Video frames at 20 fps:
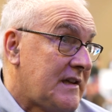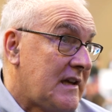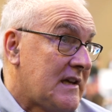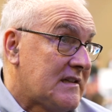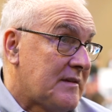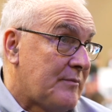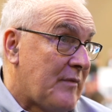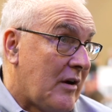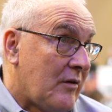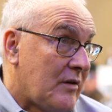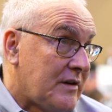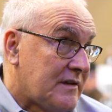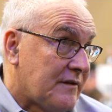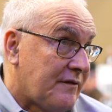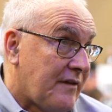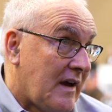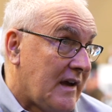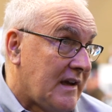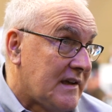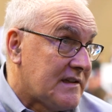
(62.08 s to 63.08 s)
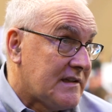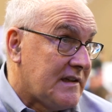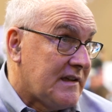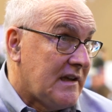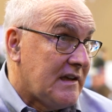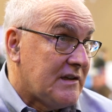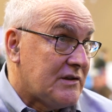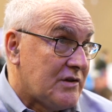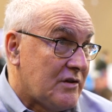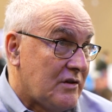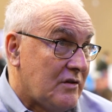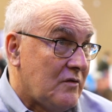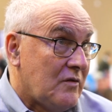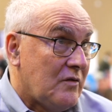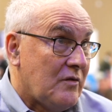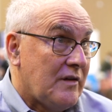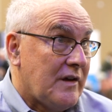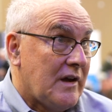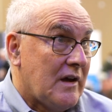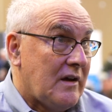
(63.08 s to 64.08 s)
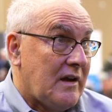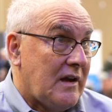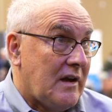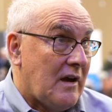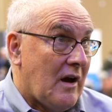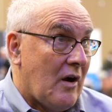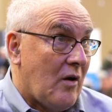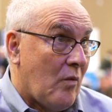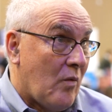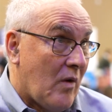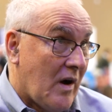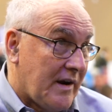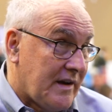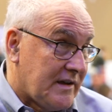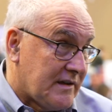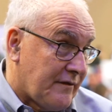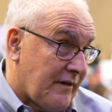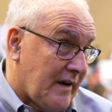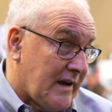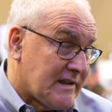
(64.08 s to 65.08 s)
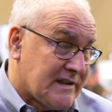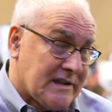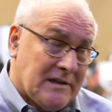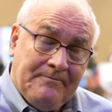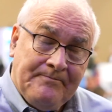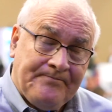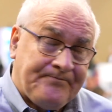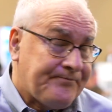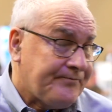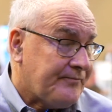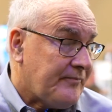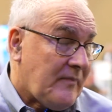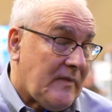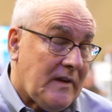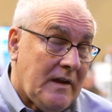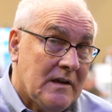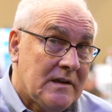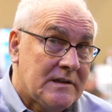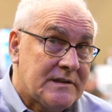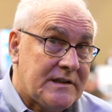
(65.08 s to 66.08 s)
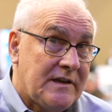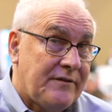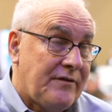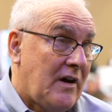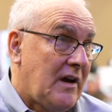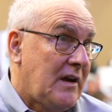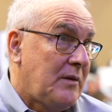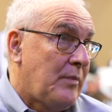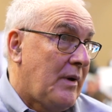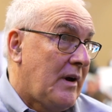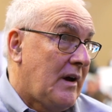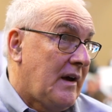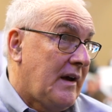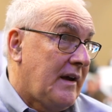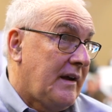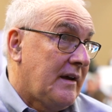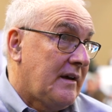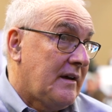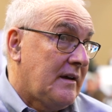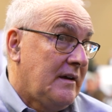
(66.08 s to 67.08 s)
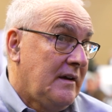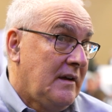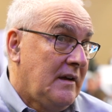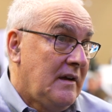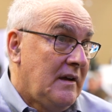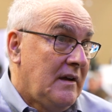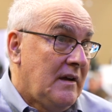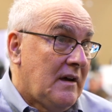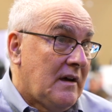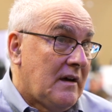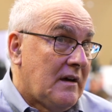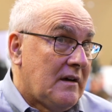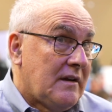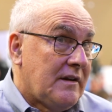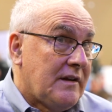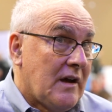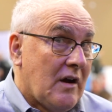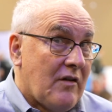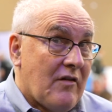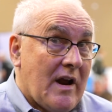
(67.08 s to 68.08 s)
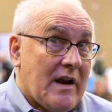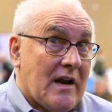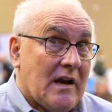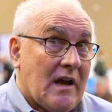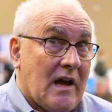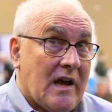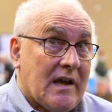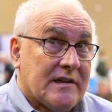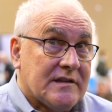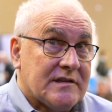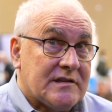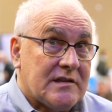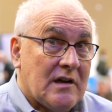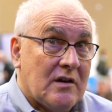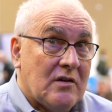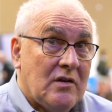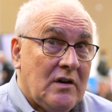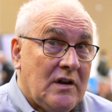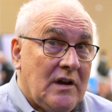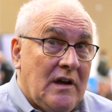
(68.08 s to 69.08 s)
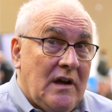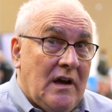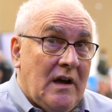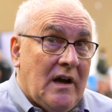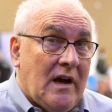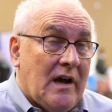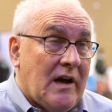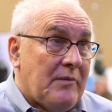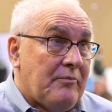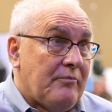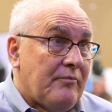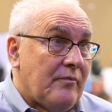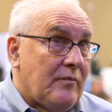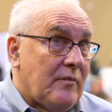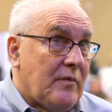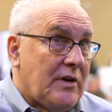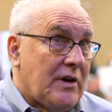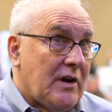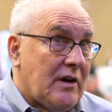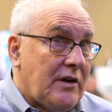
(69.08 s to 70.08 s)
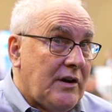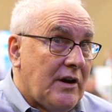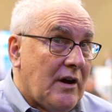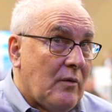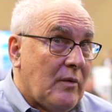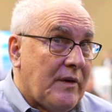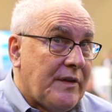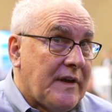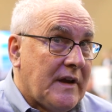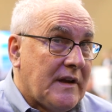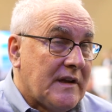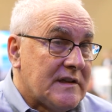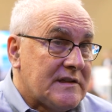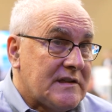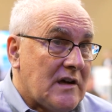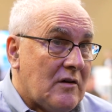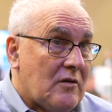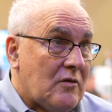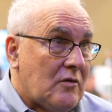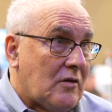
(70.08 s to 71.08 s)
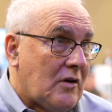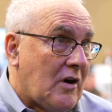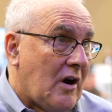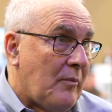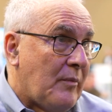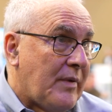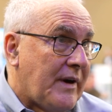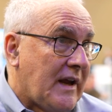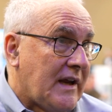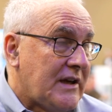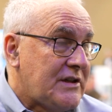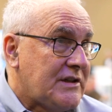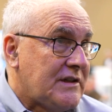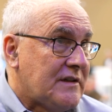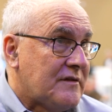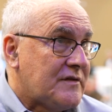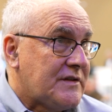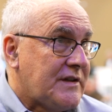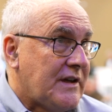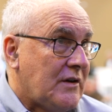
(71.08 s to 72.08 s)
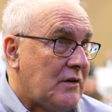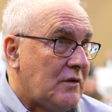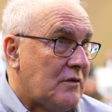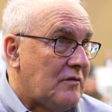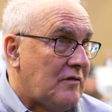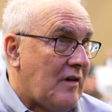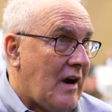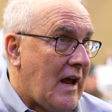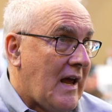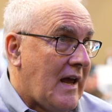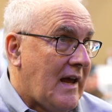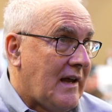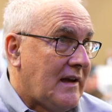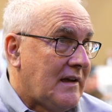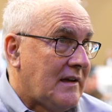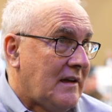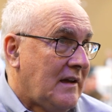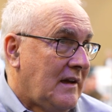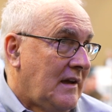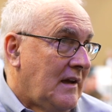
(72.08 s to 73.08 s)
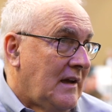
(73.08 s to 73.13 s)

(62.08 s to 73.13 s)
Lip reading: the SMO interface, the E2, the O1 interface, as defined by the O-RAN Alliance. So, you know, we think this whole combination of single RAN,